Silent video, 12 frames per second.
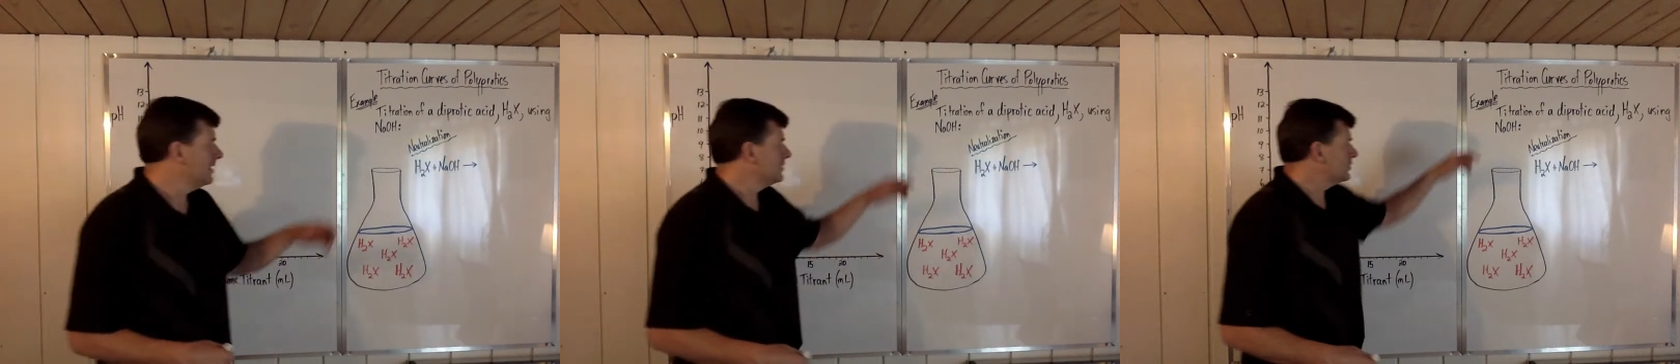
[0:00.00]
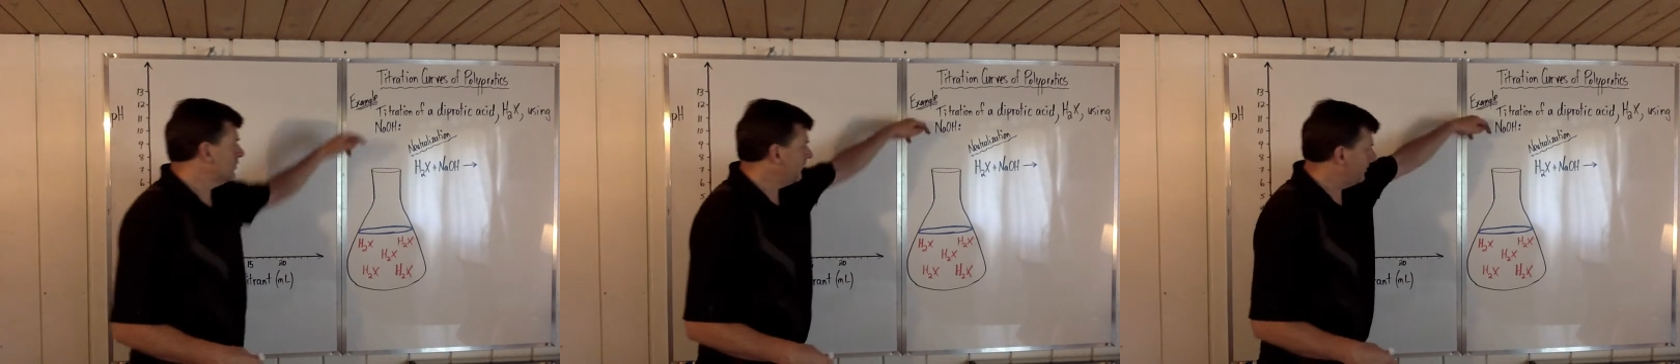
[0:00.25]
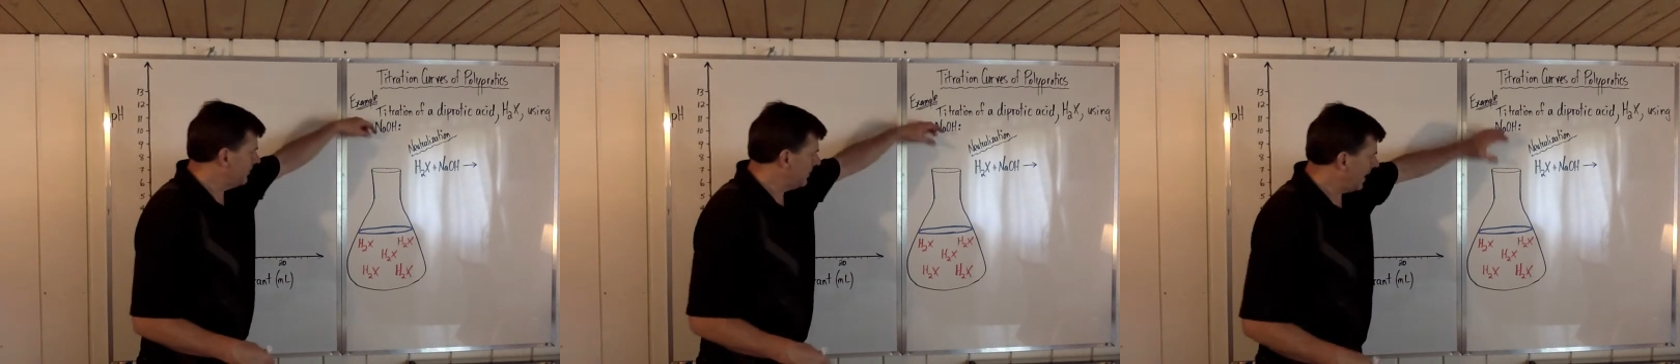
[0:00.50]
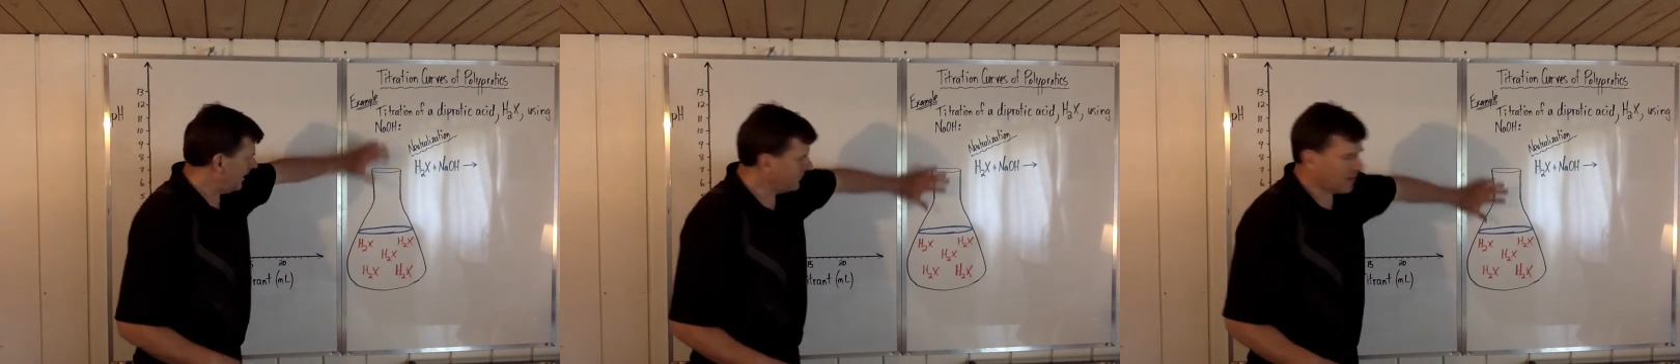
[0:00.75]
So
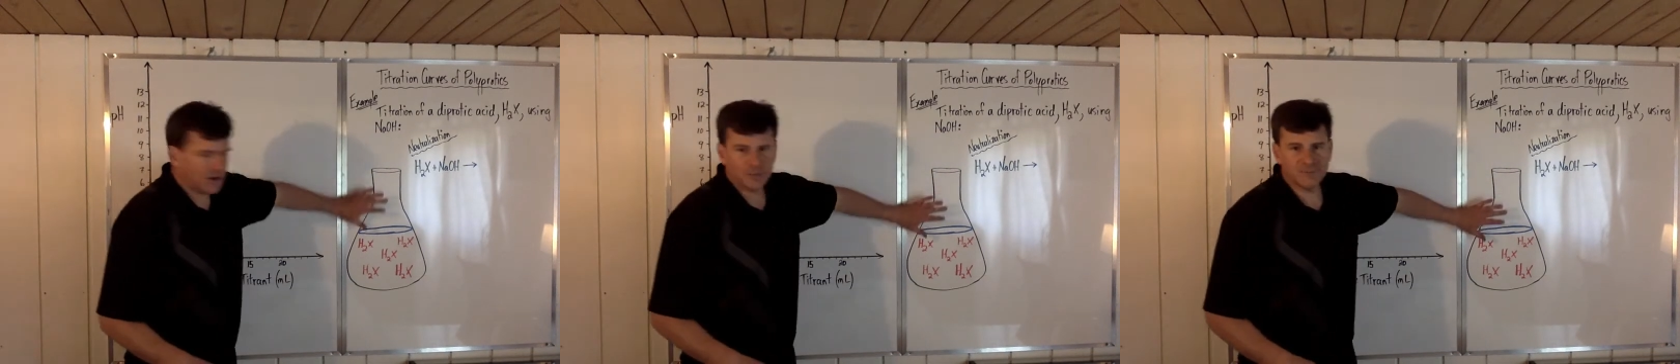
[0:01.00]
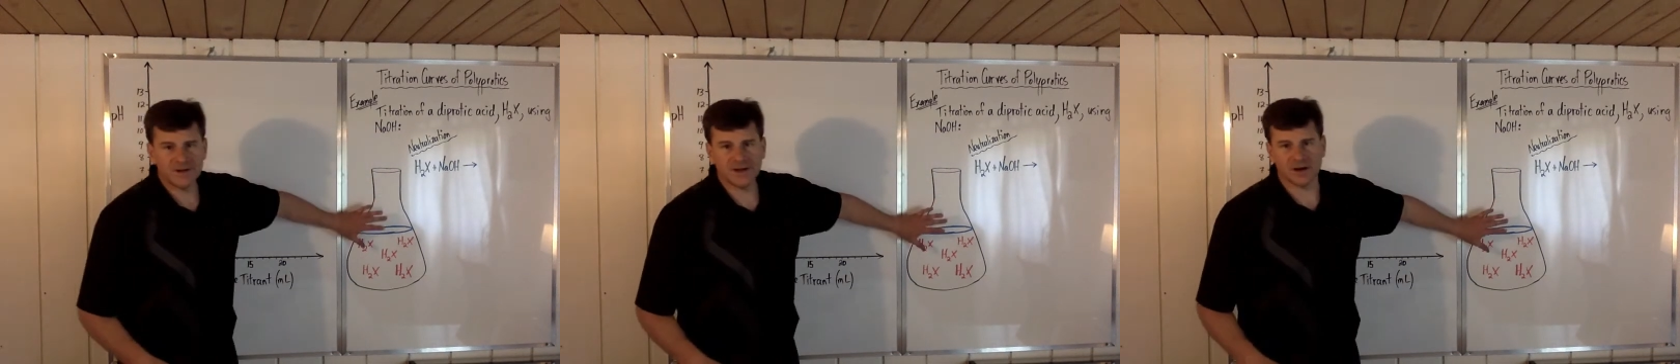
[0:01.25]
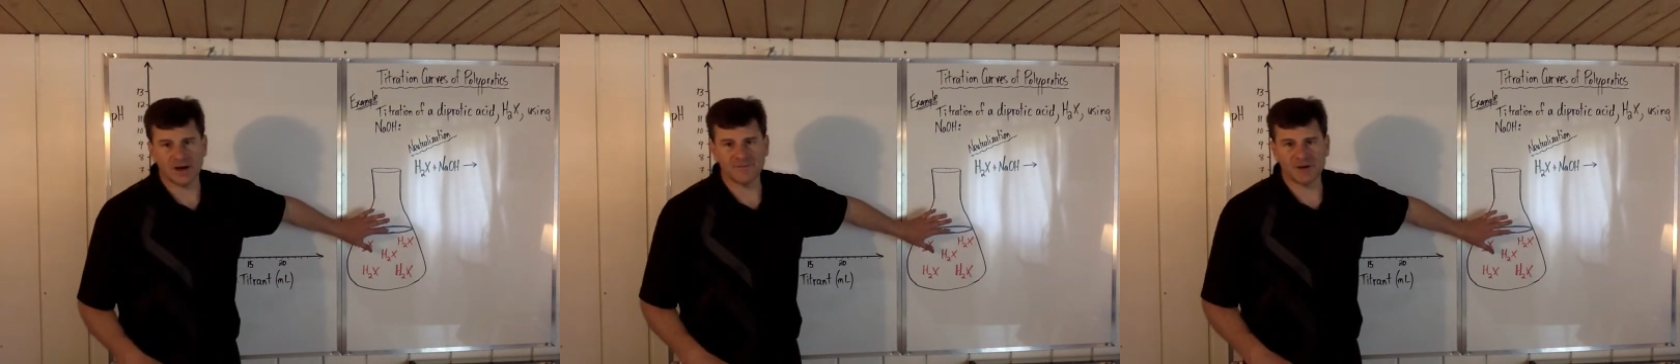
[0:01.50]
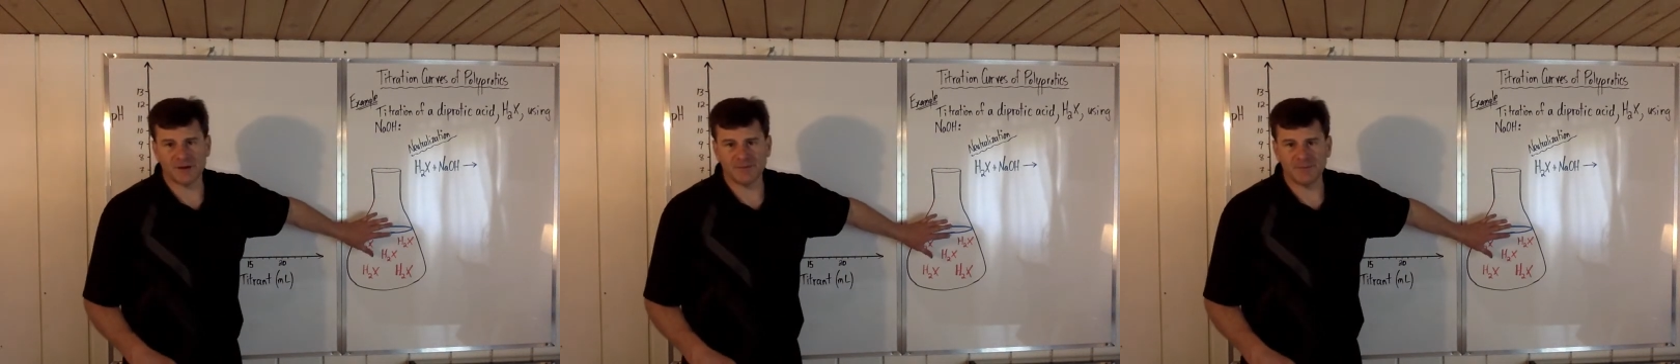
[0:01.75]
I've got over here, I've
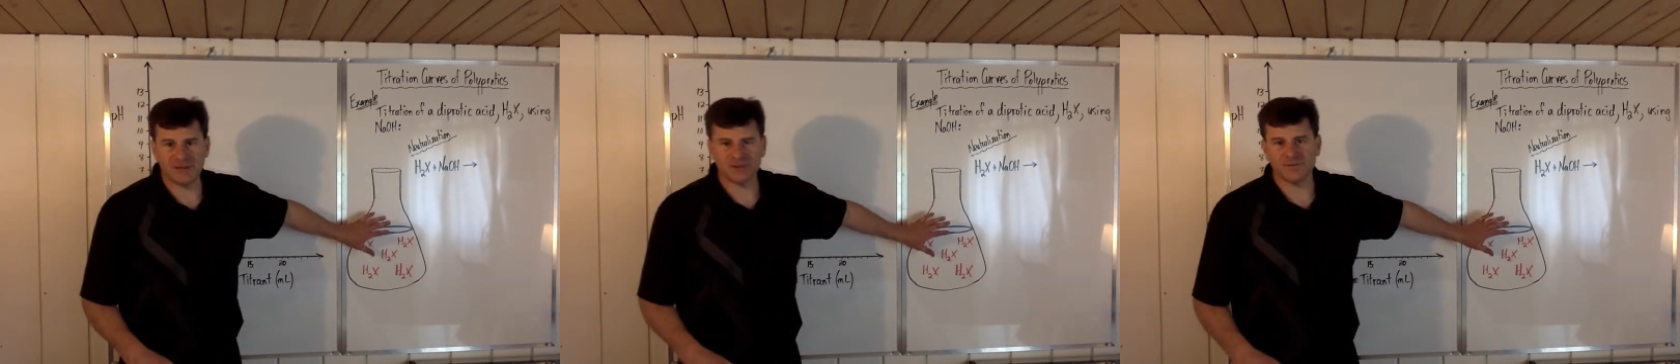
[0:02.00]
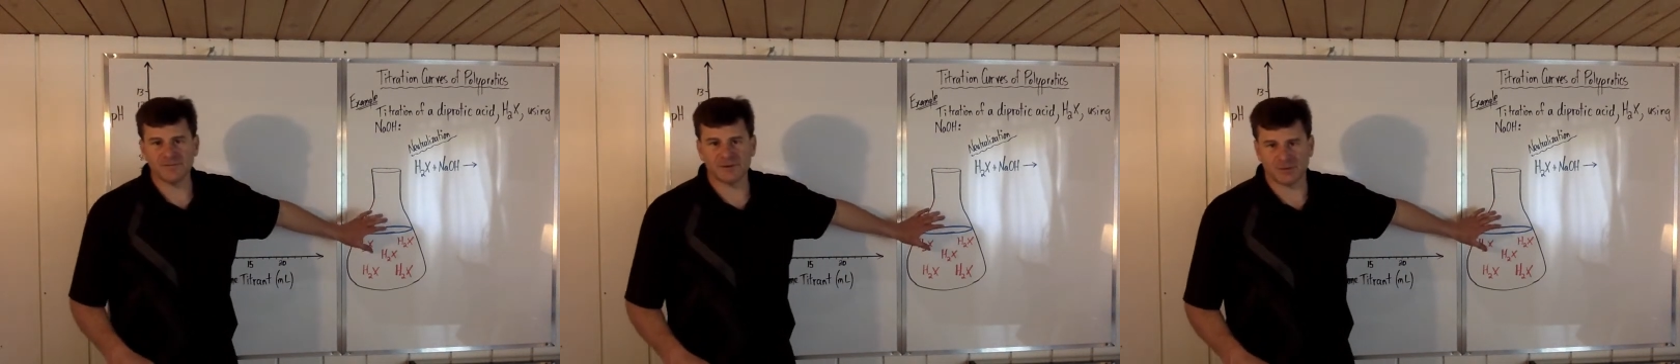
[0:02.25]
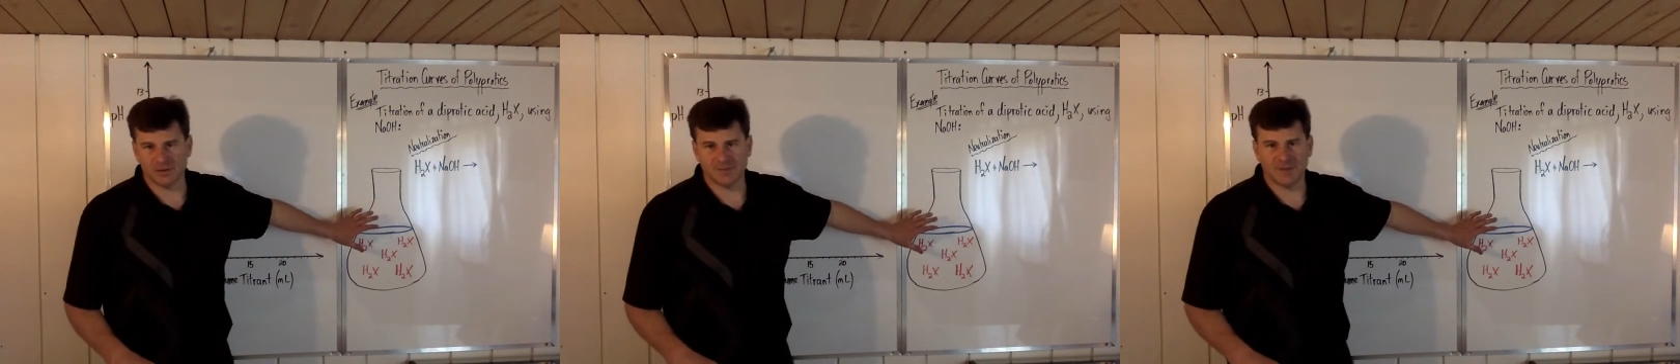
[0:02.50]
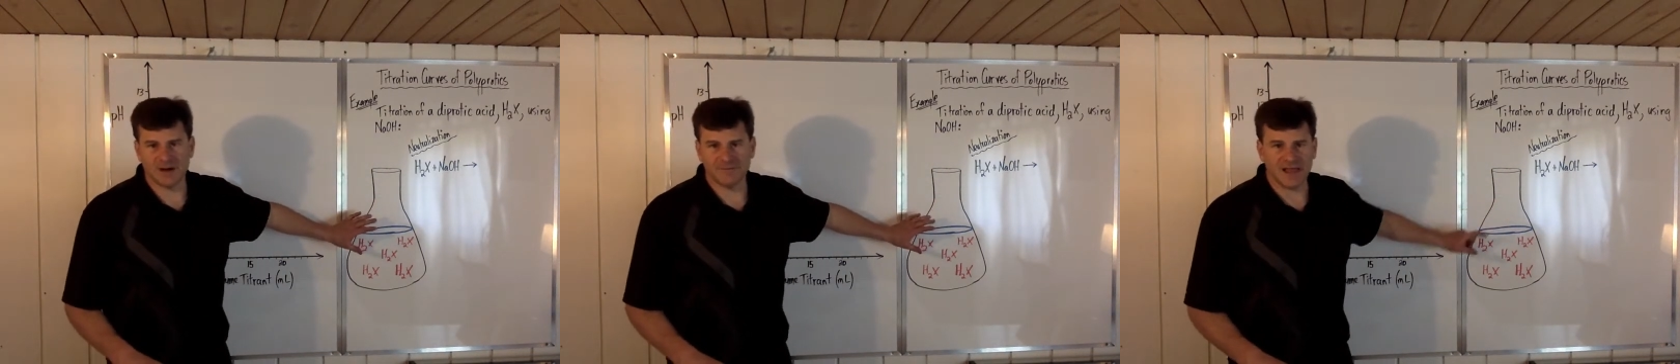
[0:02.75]
got a picture of an
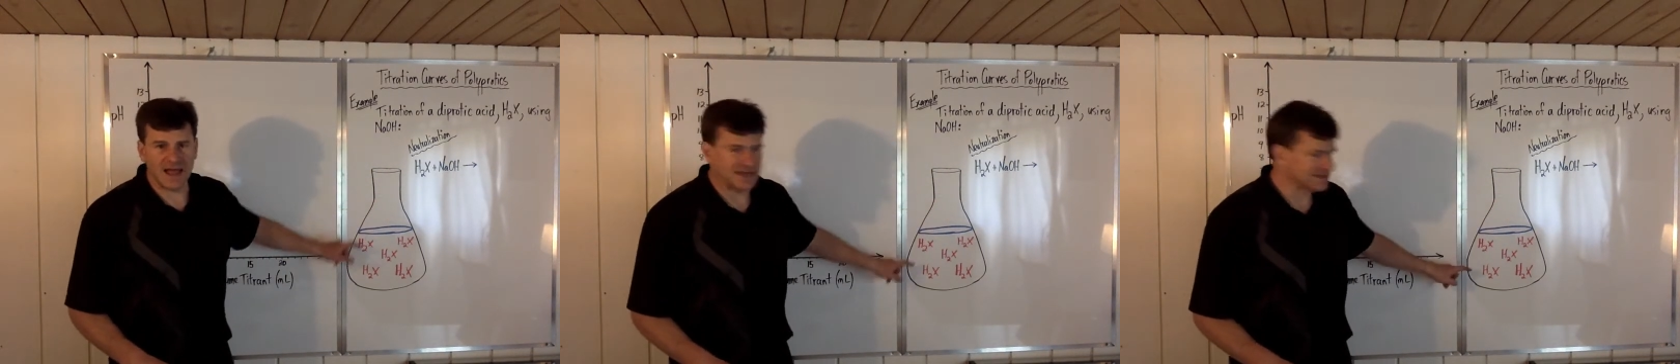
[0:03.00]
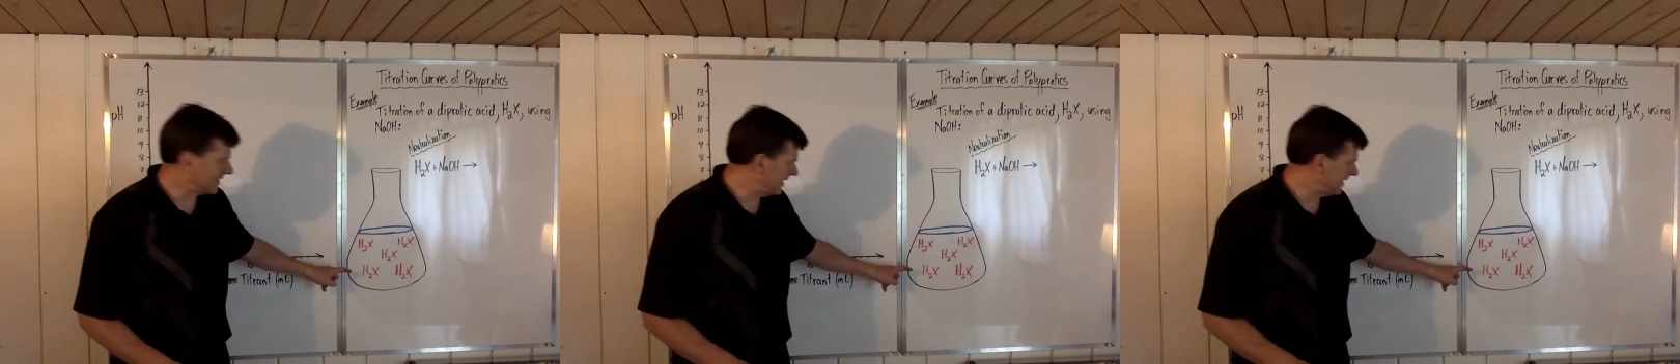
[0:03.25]
Erlenmeyer flask,